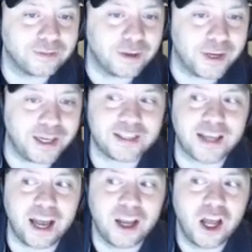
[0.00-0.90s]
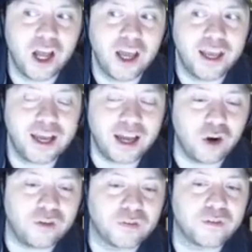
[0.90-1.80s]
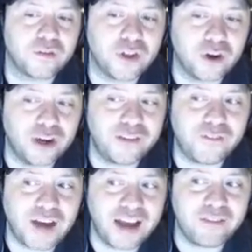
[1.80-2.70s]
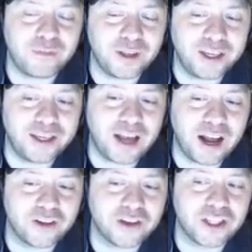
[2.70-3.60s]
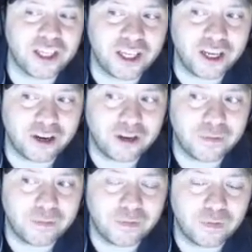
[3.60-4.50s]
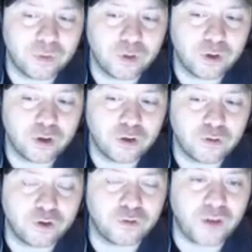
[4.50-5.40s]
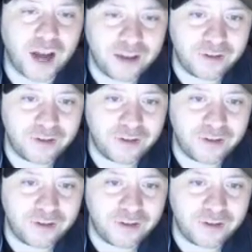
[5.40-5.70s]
I mean, he got an offer of $35 million a year for 5